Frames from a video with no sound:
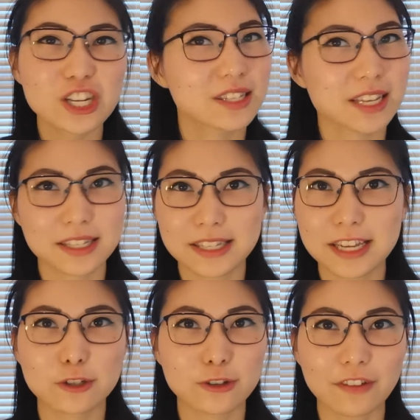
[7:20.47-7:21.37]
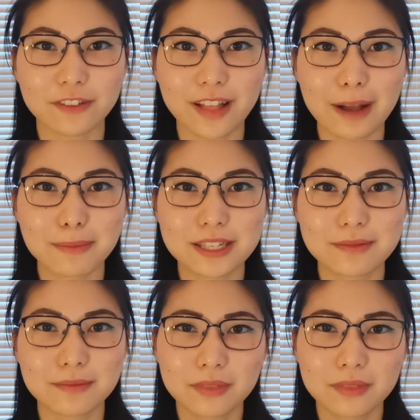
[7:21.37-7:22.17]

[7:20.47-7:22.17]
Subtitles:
existing travel apps.